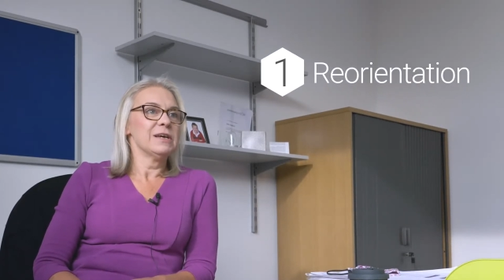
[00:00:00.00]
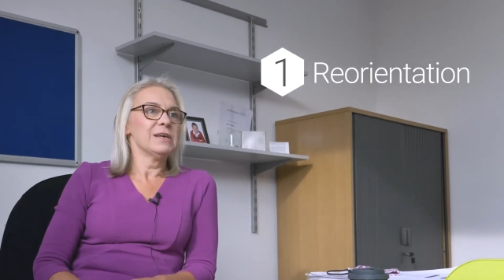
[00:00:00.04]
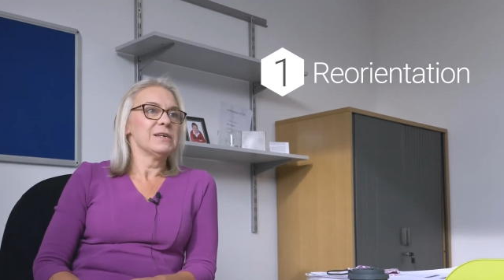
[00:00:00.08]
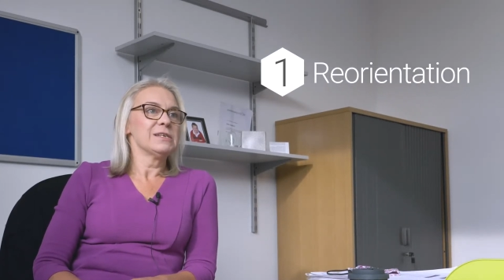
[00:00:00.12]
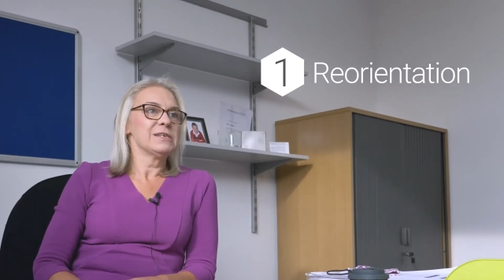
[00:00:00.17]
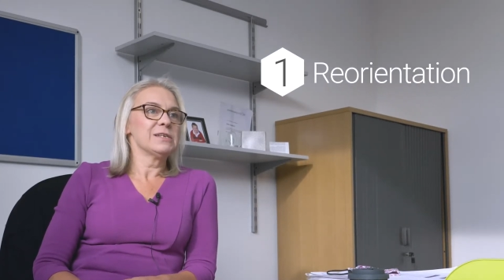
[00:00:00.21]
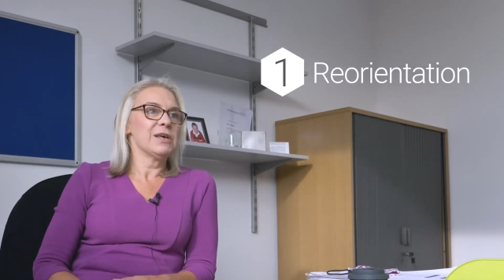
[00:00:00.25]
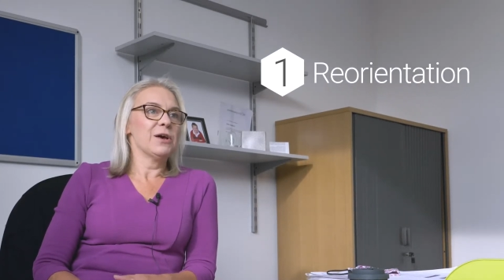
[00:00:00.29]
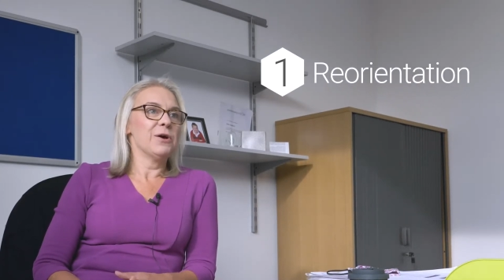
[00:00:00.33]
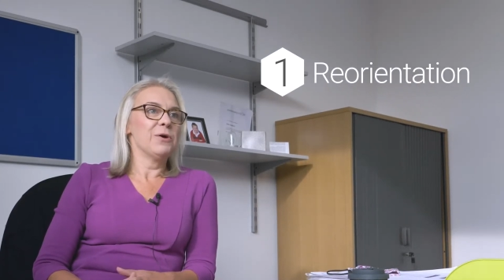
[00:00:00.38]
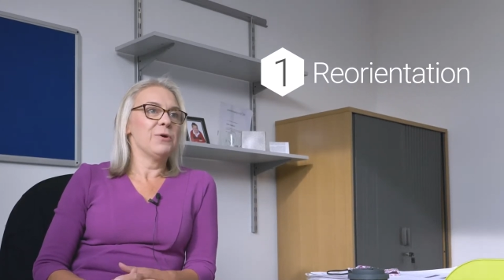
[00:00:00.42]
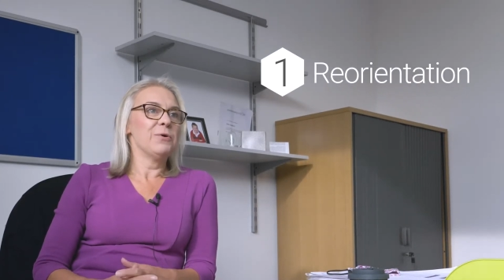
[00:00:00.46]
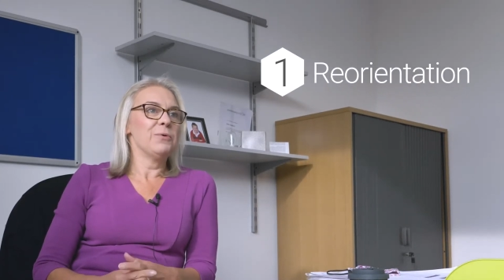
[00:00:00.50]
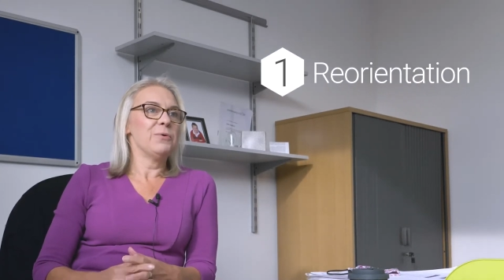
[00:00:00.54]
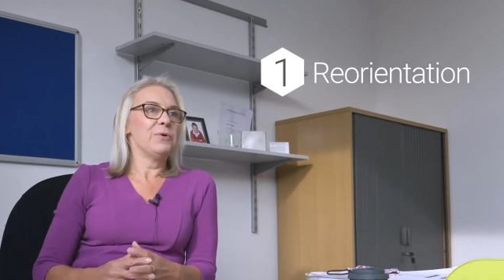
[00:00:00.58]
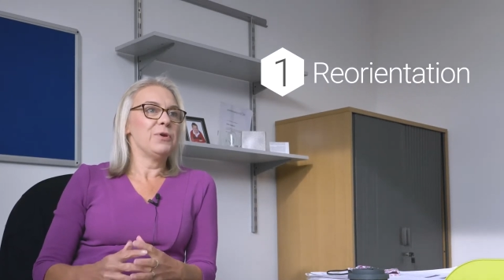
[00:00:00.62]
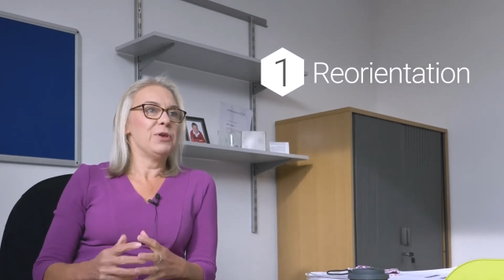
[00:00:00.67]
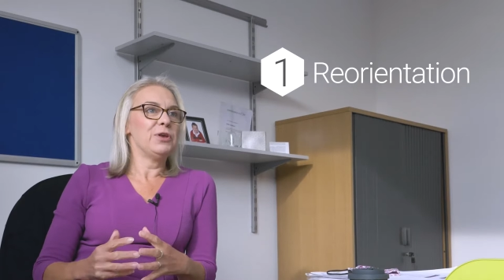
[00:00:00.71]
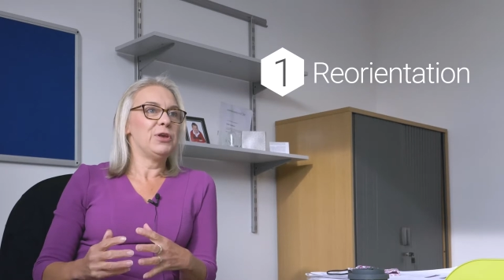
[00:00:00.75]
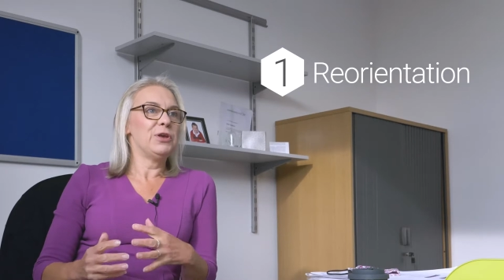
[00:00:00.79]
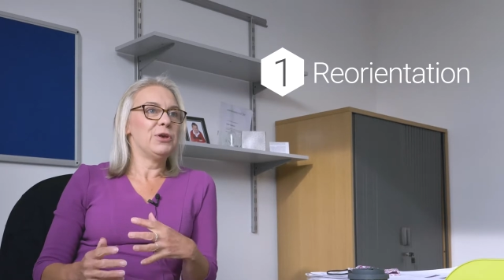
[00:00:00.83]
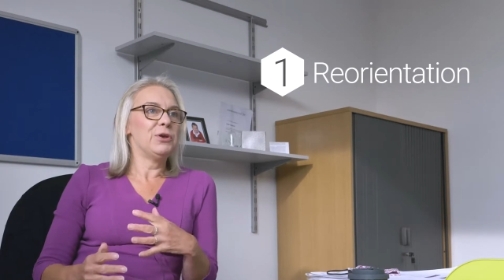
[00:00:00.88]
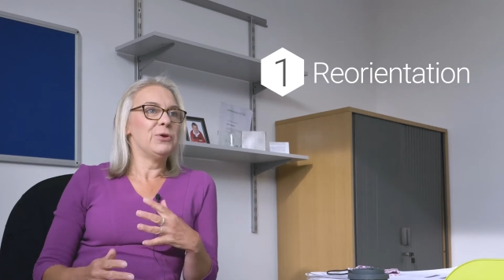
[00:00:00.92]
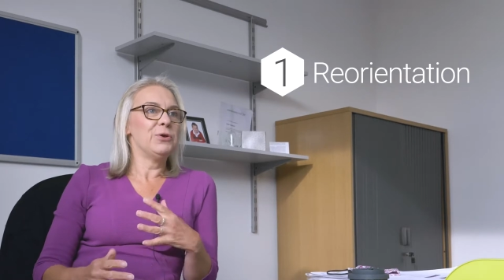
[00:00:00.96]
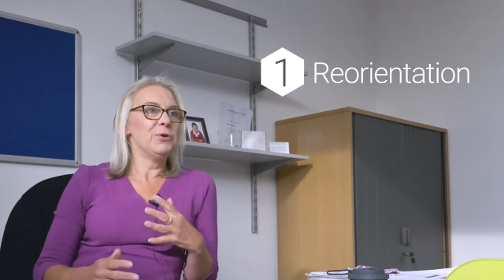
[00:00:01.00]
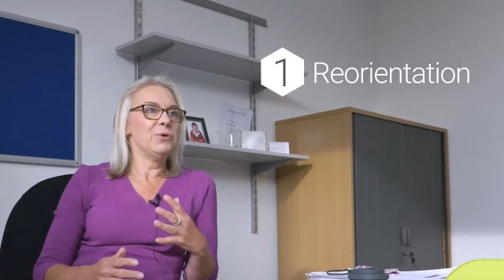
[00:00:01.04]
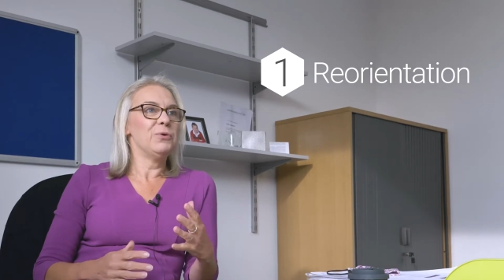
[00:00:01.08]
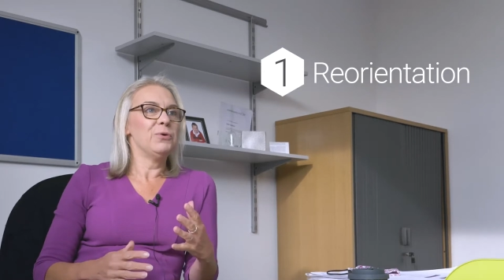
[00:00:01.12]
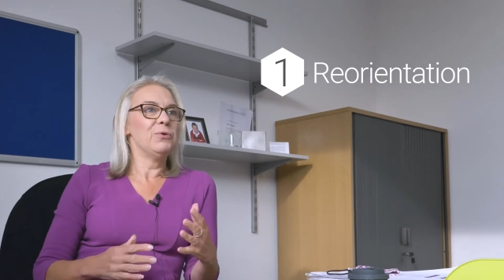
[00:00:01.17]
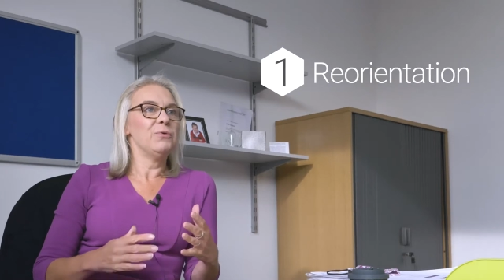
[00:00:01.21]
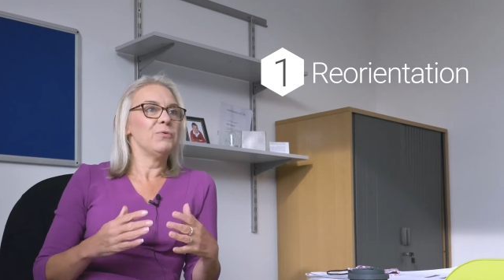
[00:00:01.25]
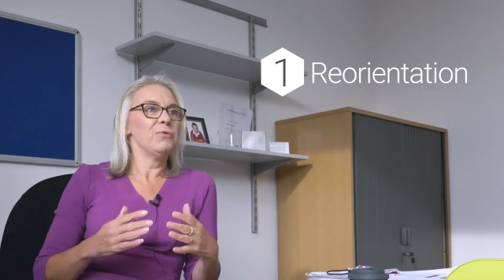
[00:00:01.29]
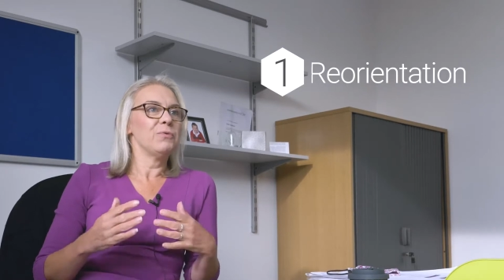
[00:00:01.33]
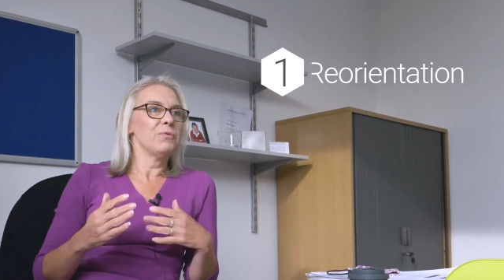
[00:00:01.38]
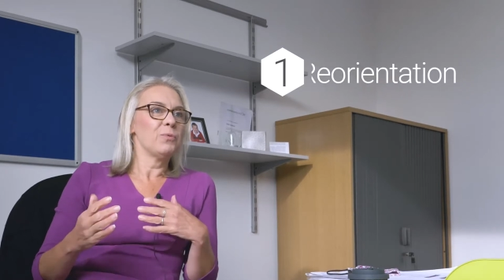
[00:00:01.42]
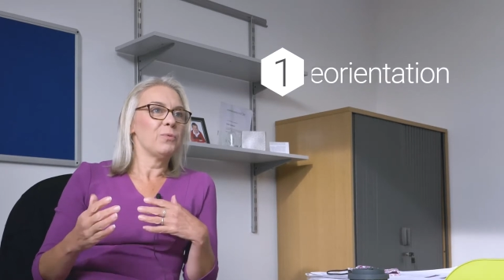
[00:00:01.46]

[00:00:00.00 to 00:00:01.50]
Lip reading: So you